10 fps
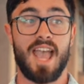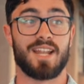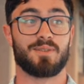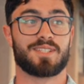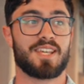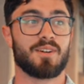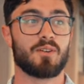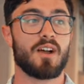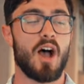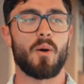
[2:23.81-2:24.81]
And it was so,
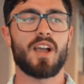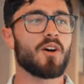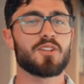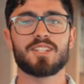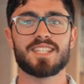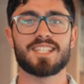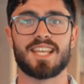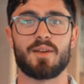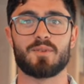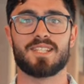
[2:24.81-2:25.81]
oh, I honestly
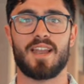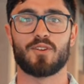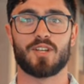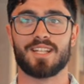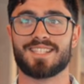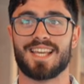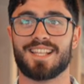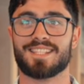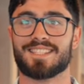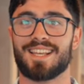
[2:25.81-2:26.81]
said I was never going to say
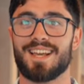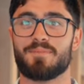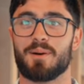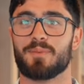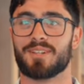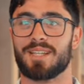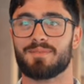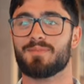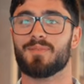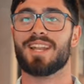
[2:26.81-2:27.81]
this publicly.
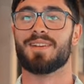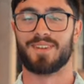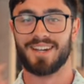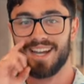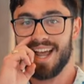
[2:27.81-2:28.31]
Whatever.